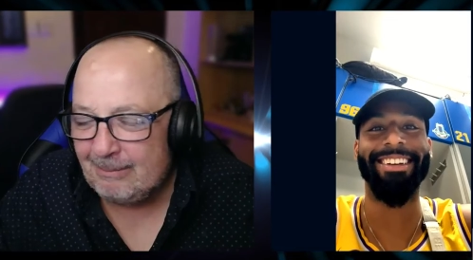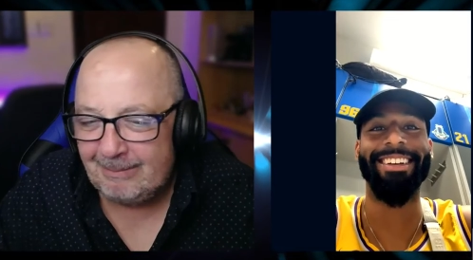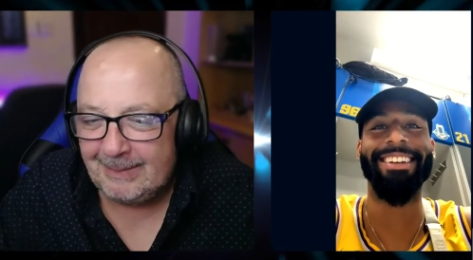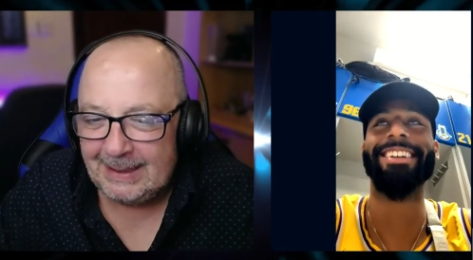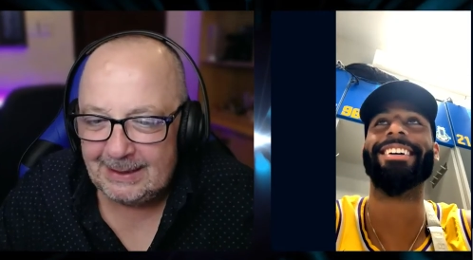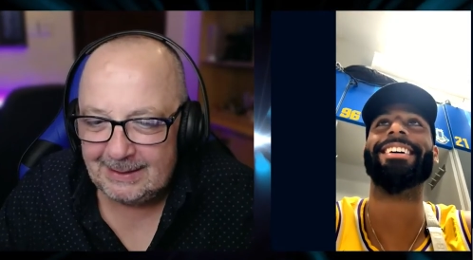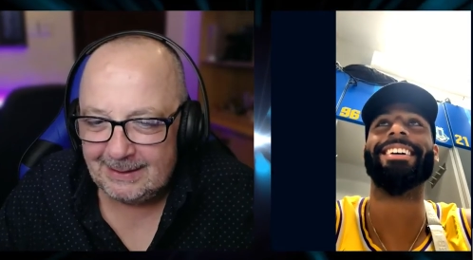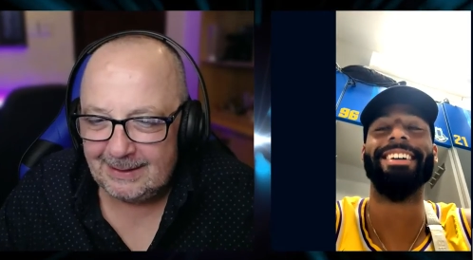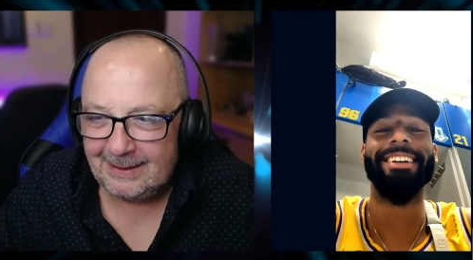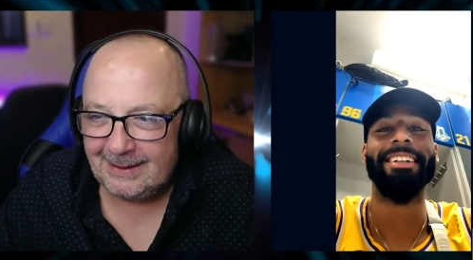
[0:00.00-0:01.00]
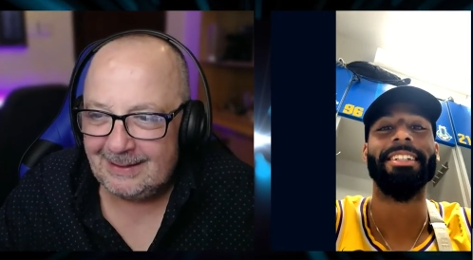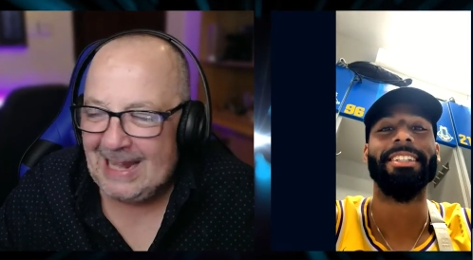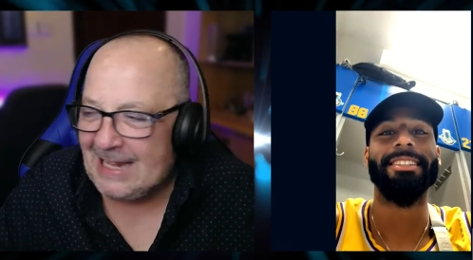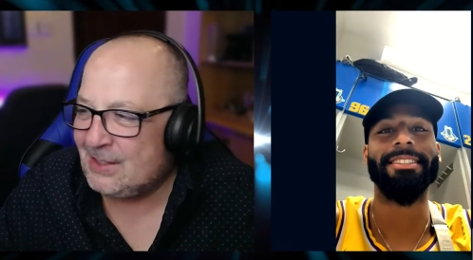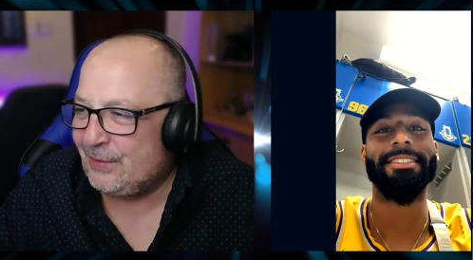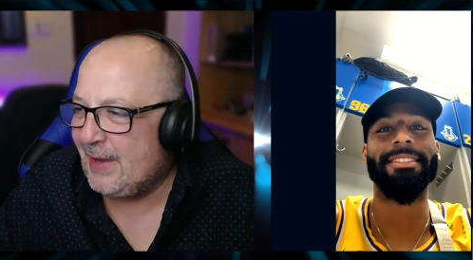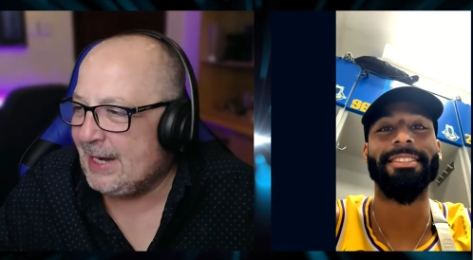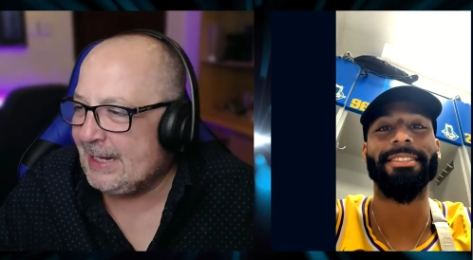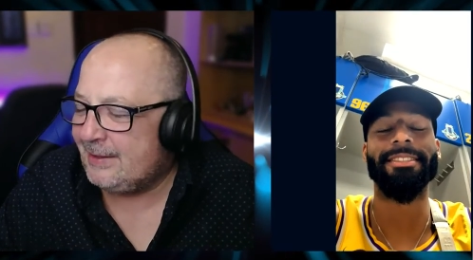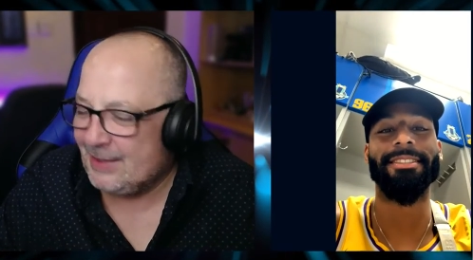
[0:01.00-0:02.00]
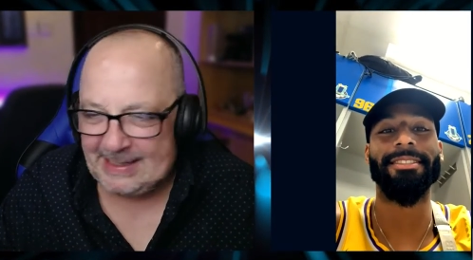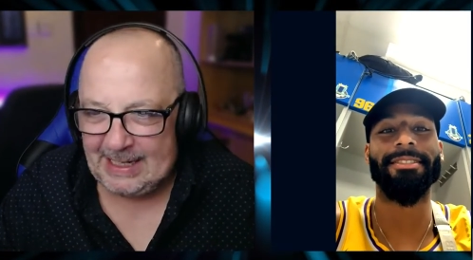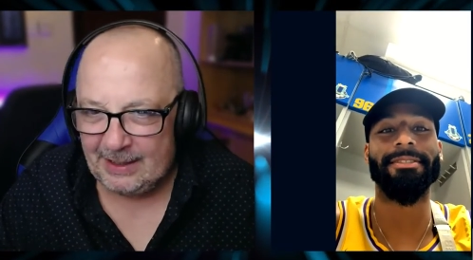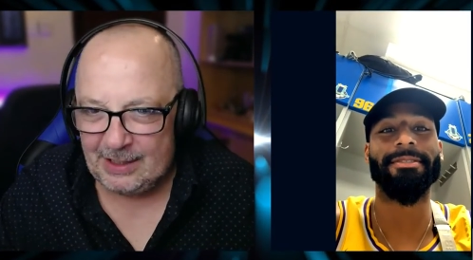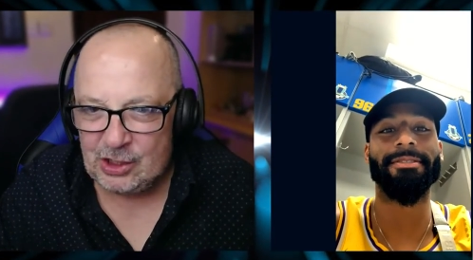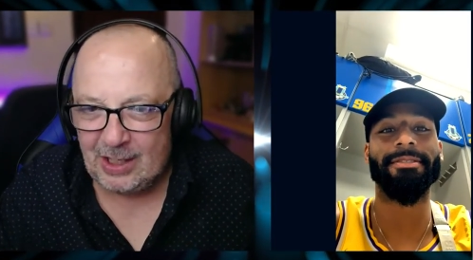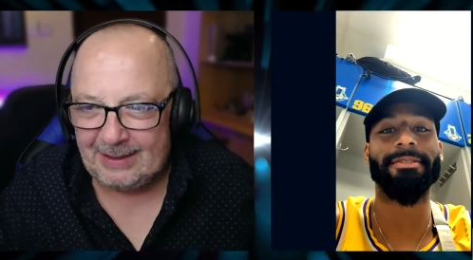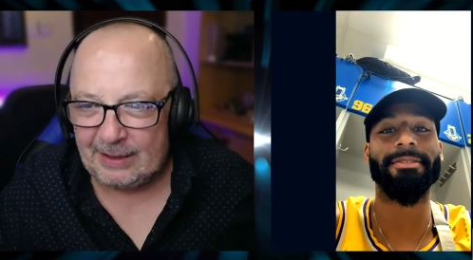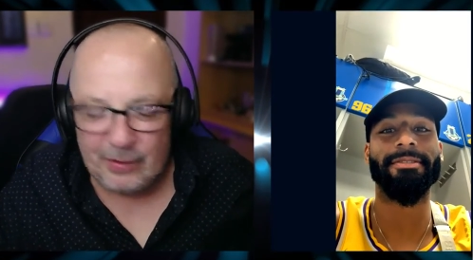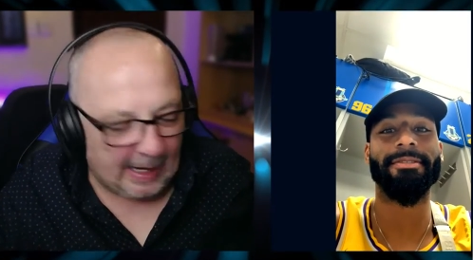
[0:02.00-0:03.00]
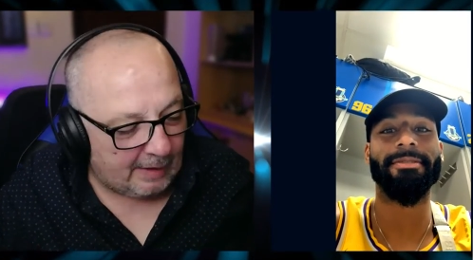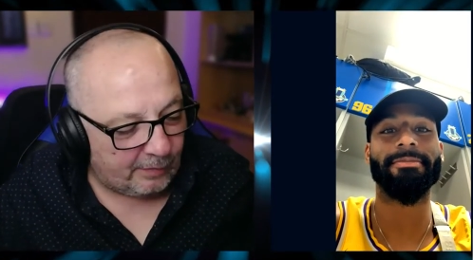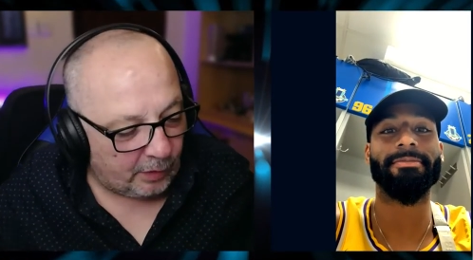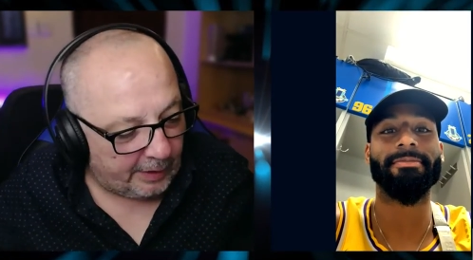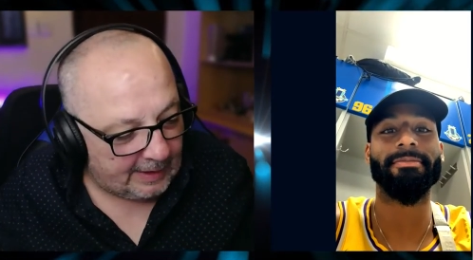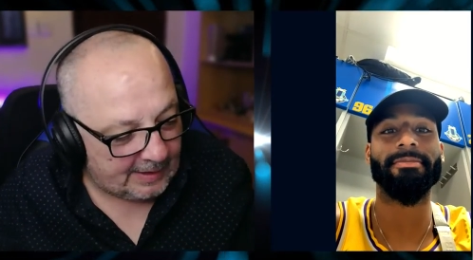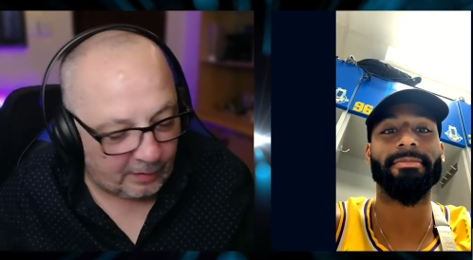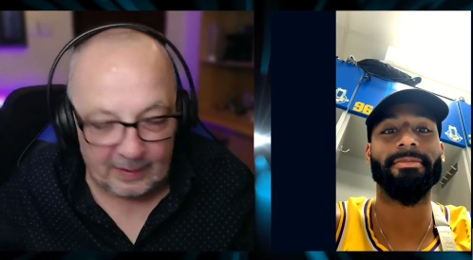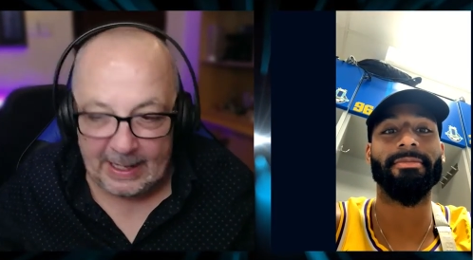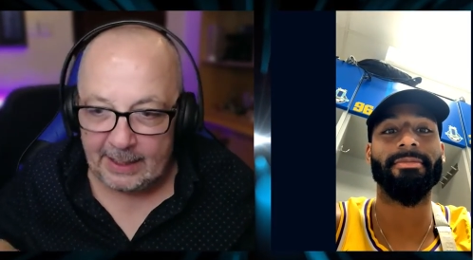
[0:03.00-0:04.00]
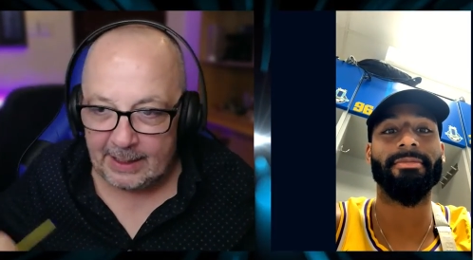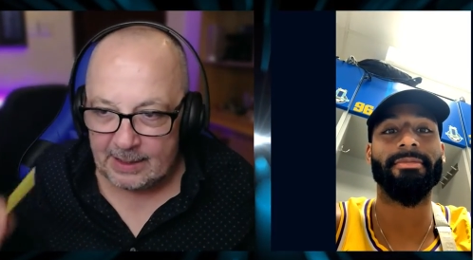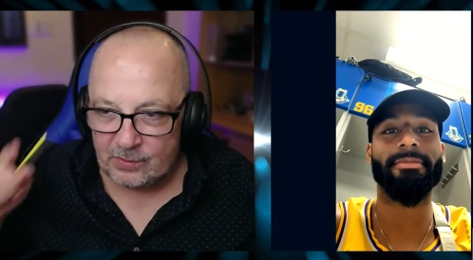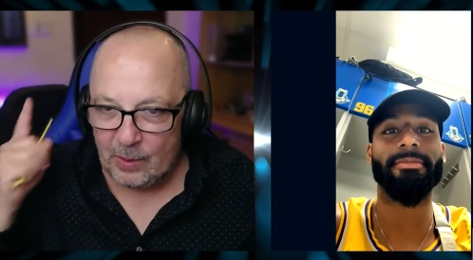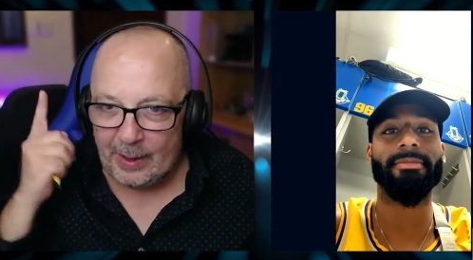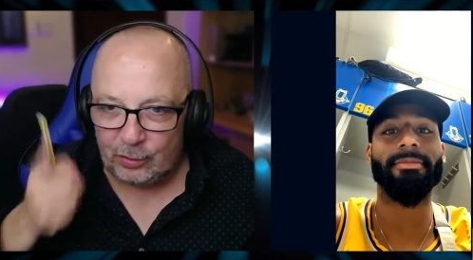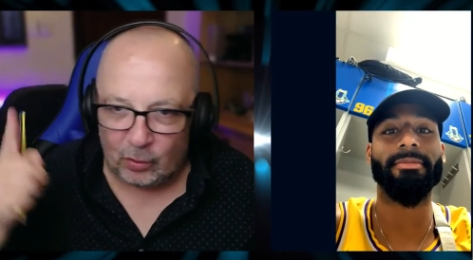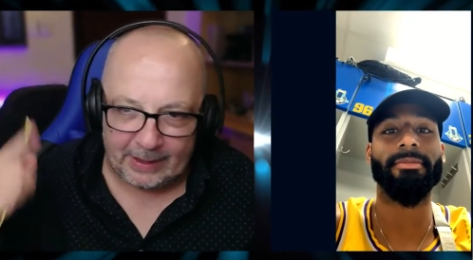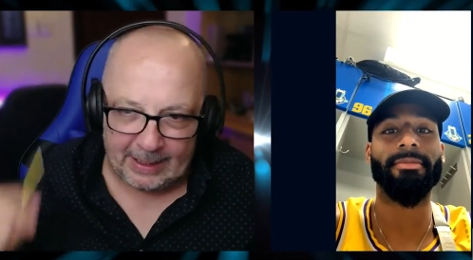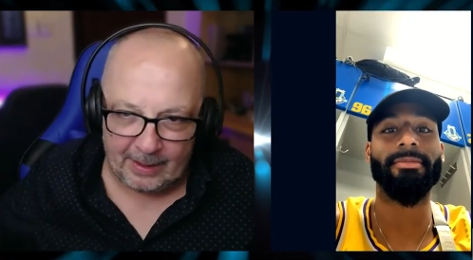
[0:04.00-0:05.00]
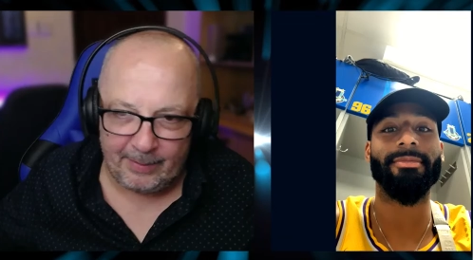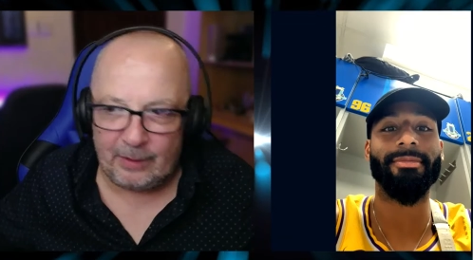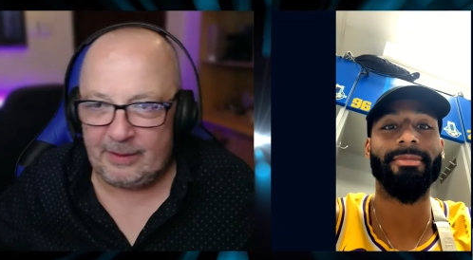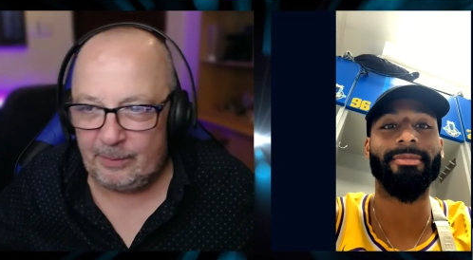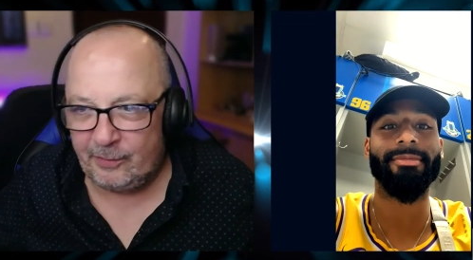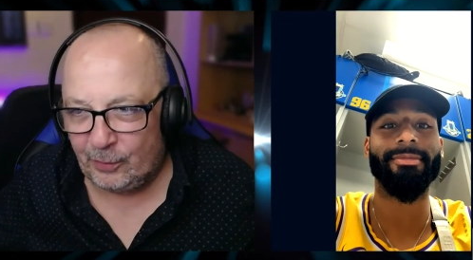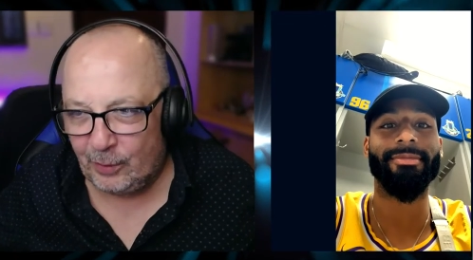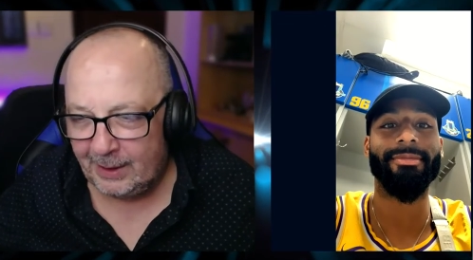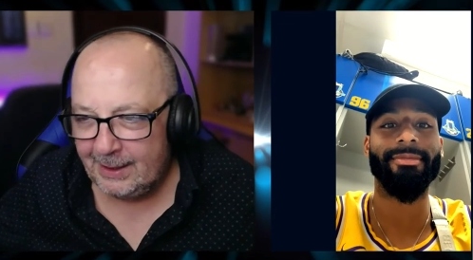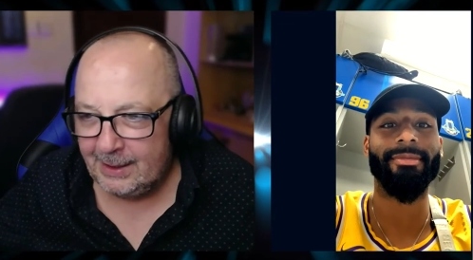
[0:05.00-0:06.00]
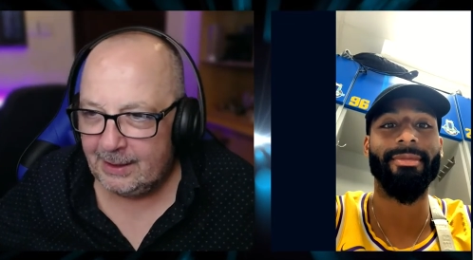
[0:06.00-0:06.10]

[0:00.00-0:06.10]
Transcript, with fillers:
Speaker 1: um, that's very interesting. The share that you have on it's of Lakers. We were talking about it before.